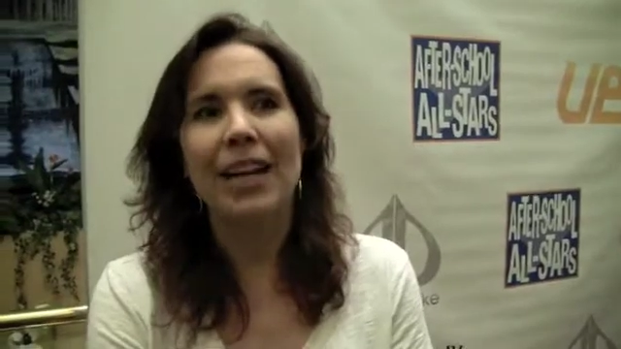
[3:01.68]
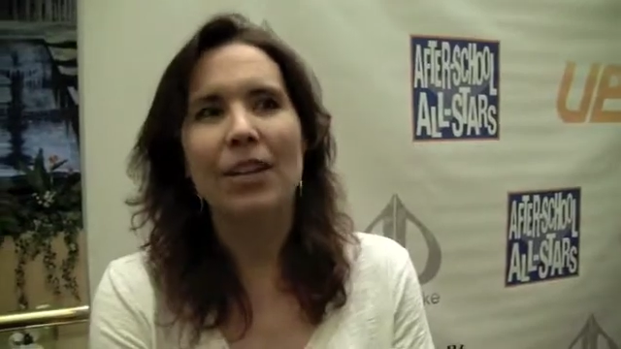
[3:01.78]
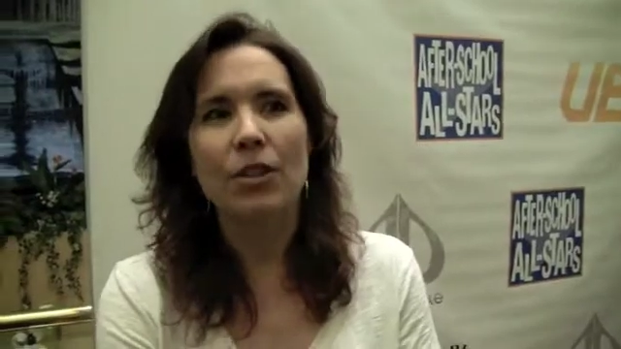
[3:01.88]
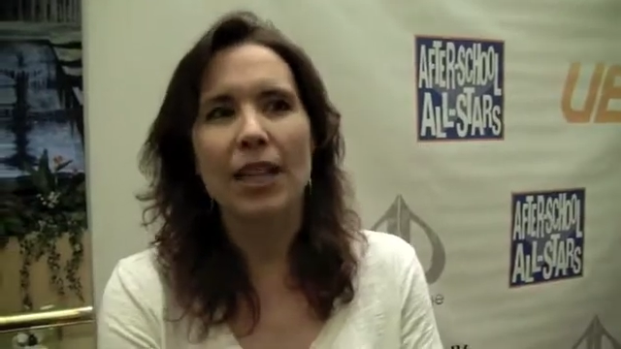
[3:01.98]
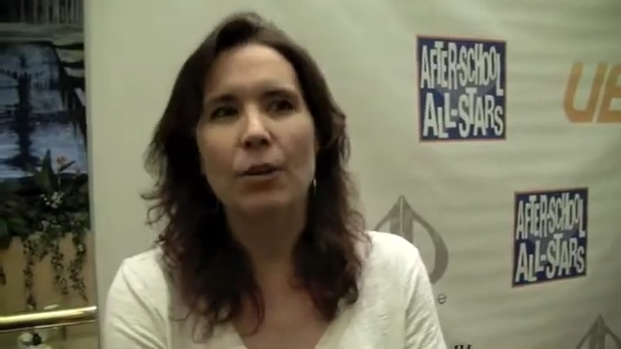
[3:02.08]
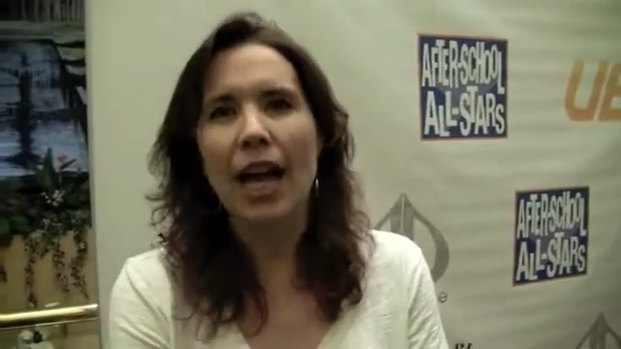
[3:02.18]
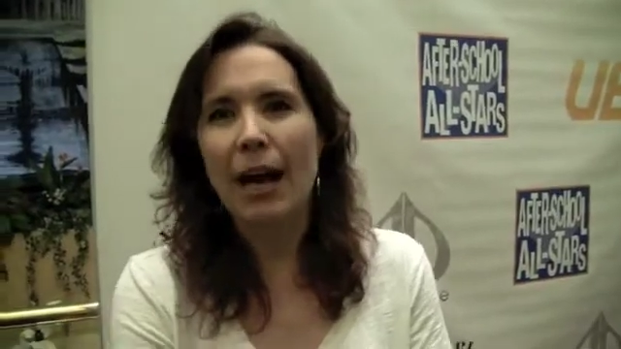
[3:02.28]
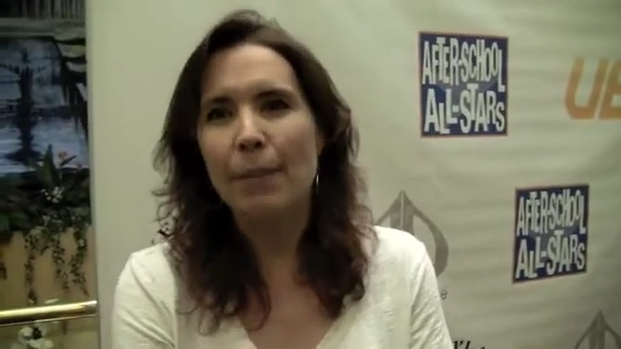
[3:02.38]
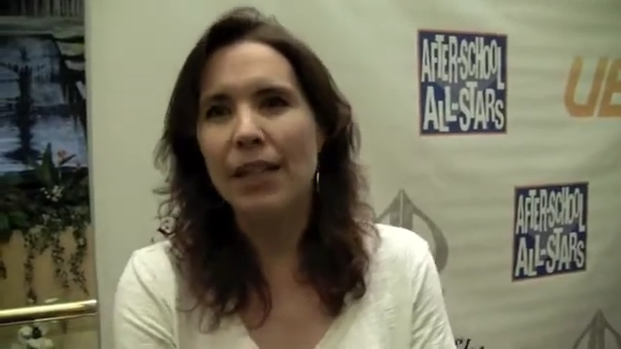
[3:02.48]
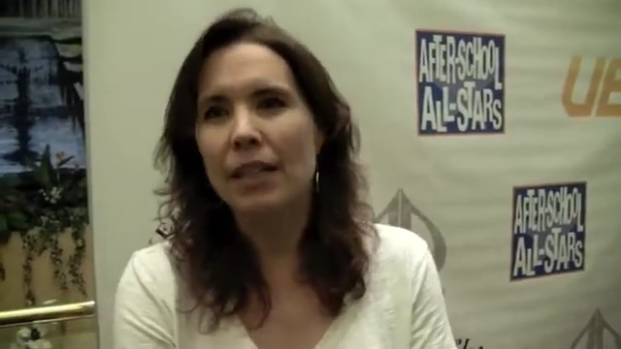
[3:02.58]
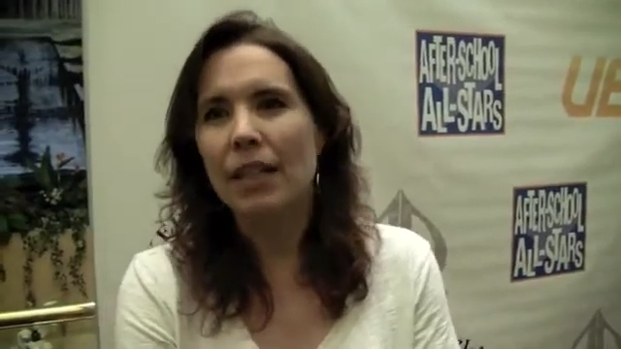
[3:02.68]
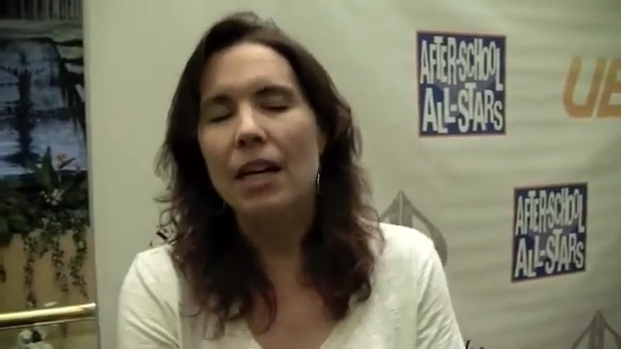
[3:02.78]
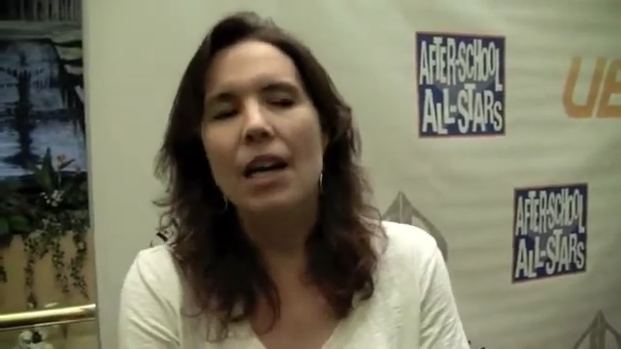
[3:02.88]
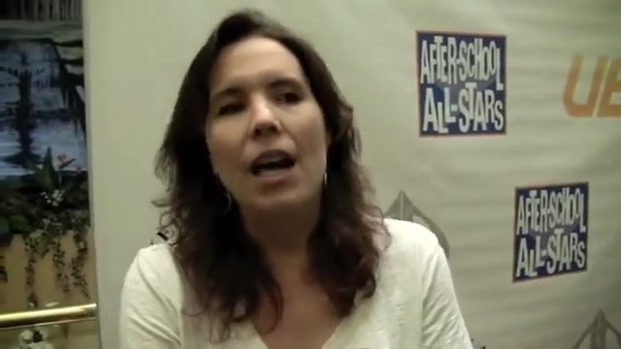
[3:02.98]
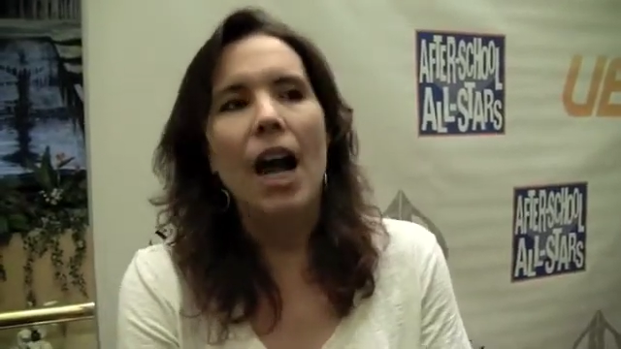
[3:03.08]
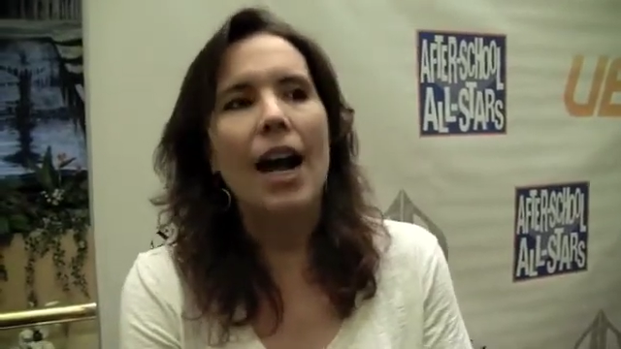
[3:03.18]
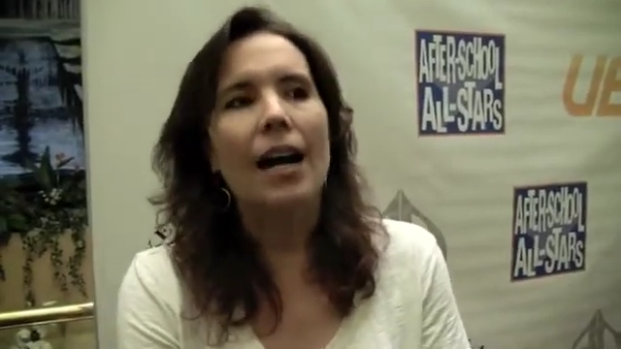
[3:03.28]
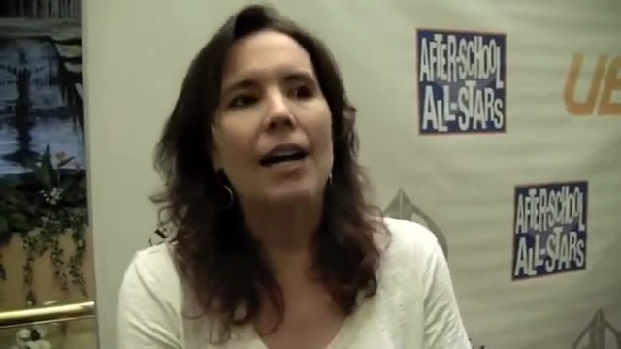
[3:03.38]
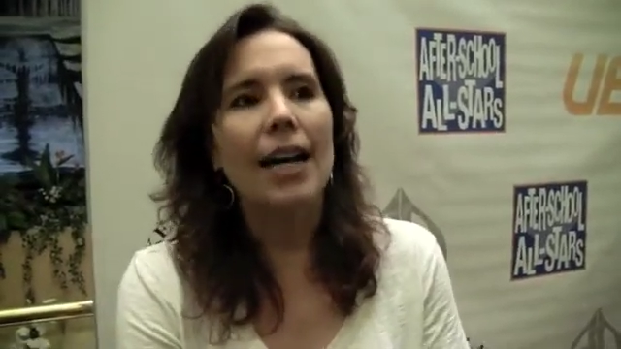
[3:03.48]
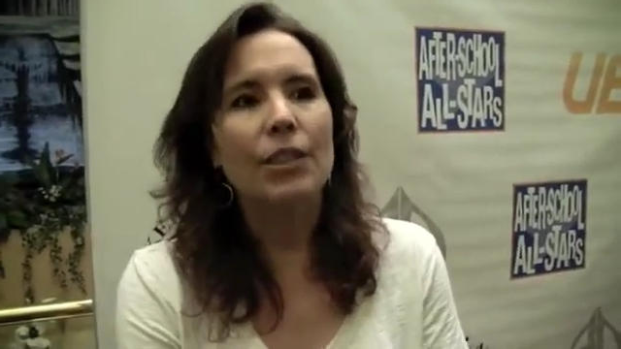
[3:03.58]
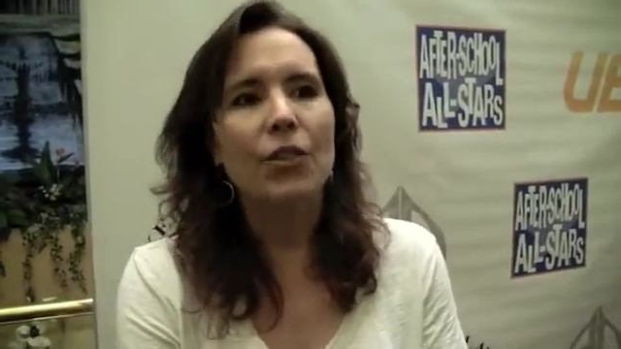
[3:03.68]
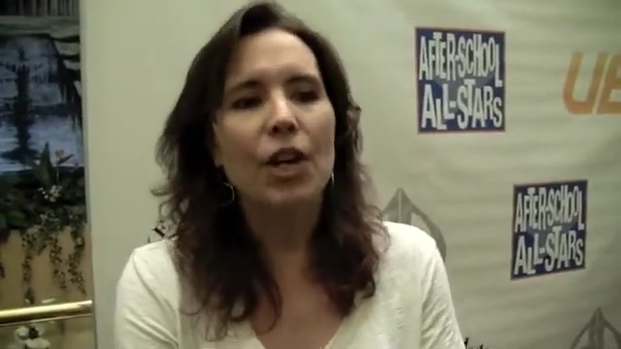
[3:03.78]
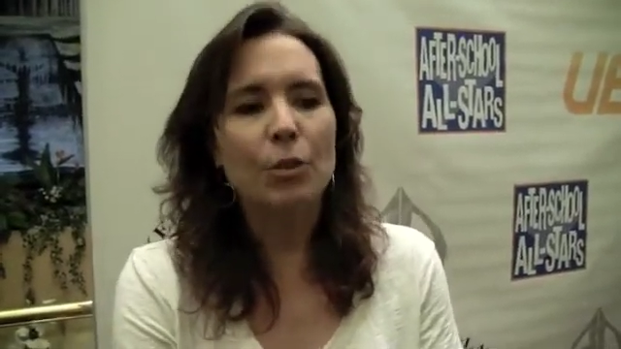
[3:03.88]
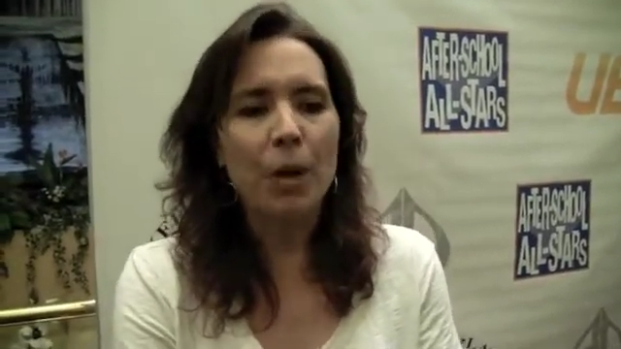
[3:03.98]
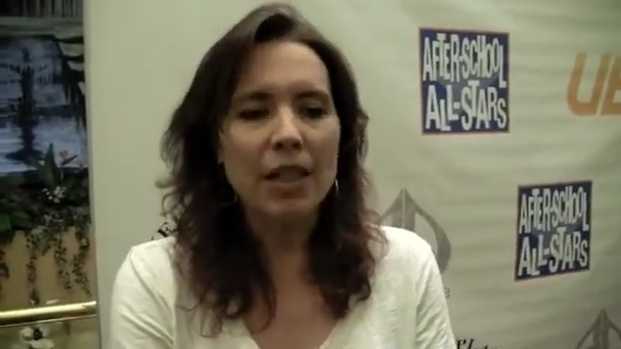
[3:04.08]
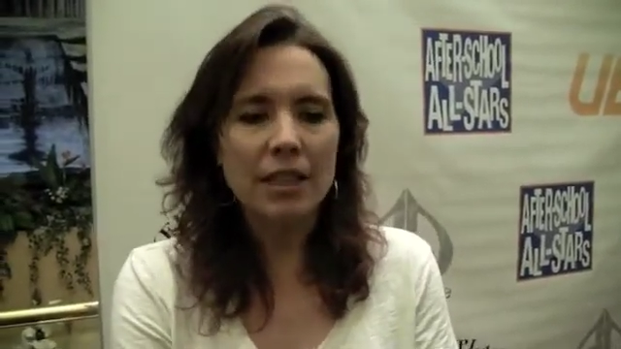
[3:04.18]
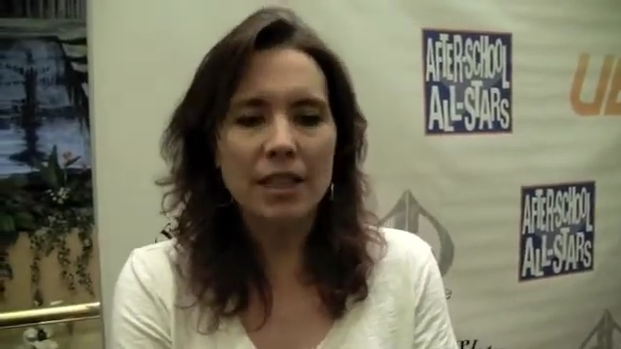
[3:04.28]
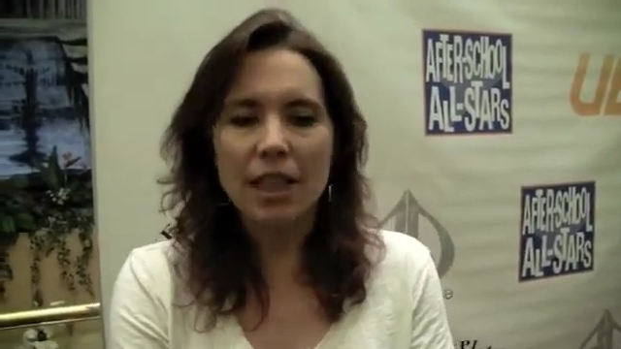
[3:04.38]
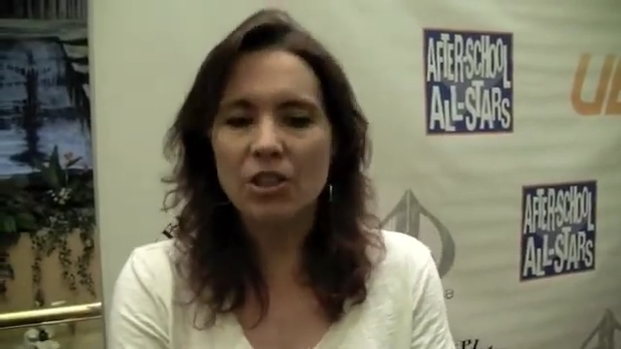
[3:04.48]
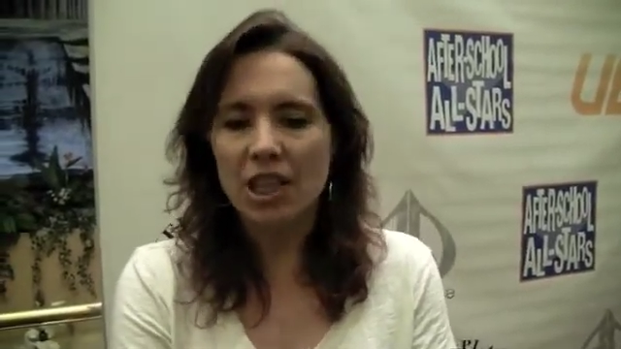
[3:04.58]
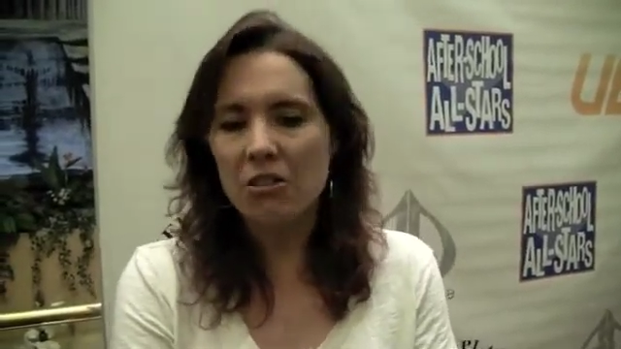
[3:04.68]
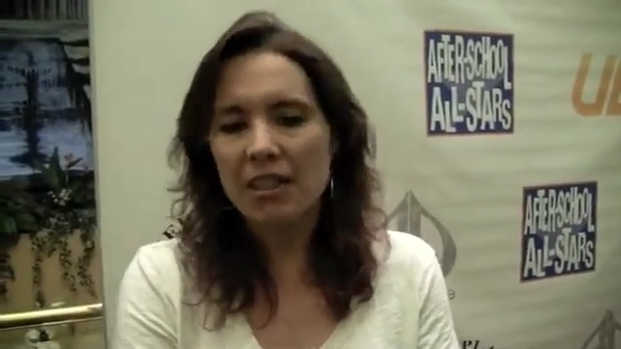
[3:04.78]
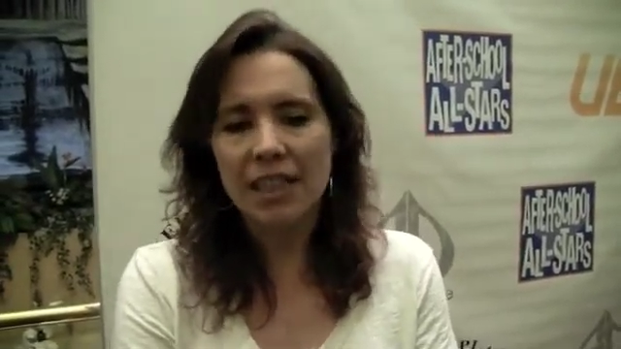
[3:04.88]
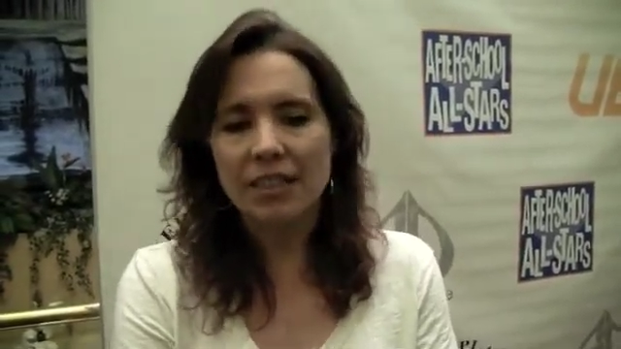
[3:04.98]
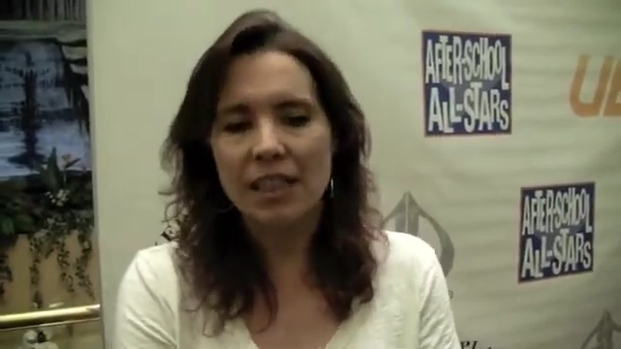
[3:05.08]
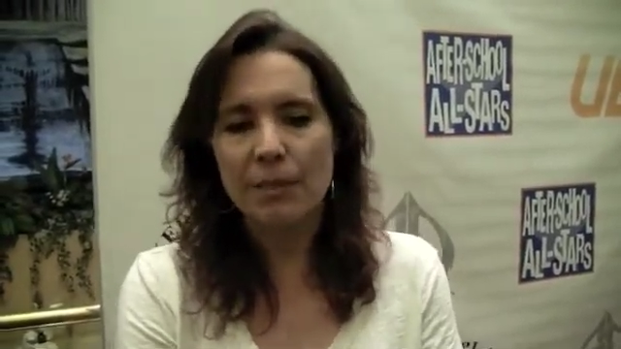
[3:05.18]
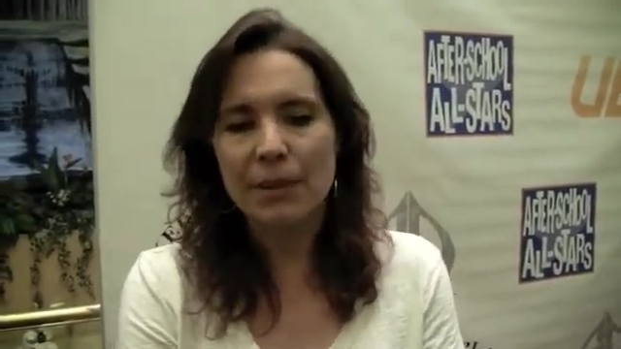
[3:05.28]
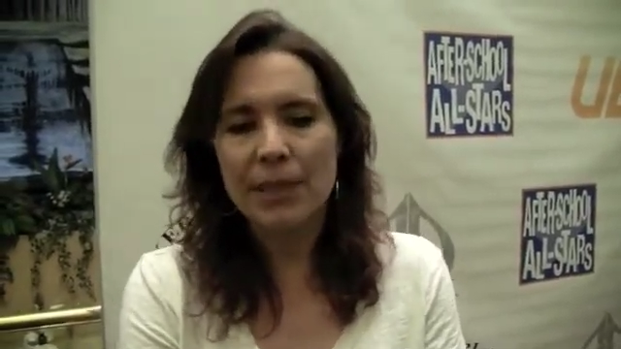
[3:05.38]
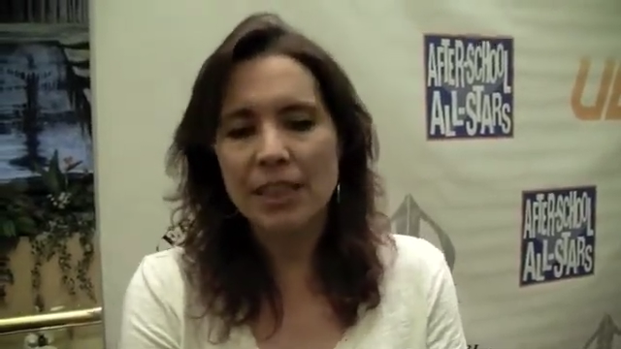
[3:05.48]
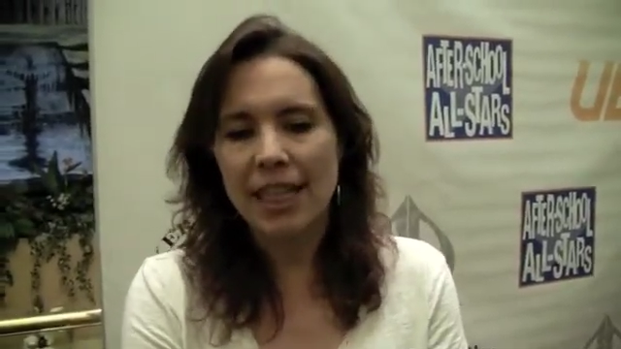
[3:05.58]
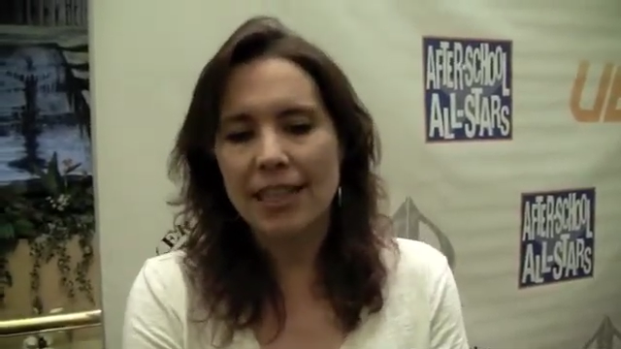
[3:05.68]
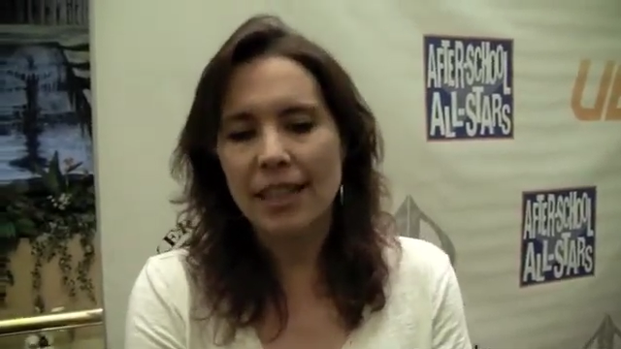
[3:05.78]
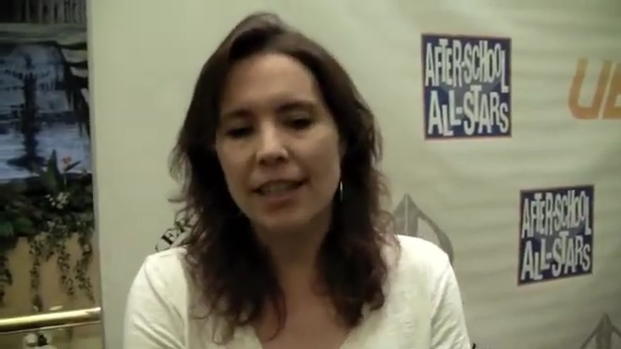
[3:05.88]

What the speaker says: but I don't think it will happen. As far as processing goes, I don't think it's going to be much change.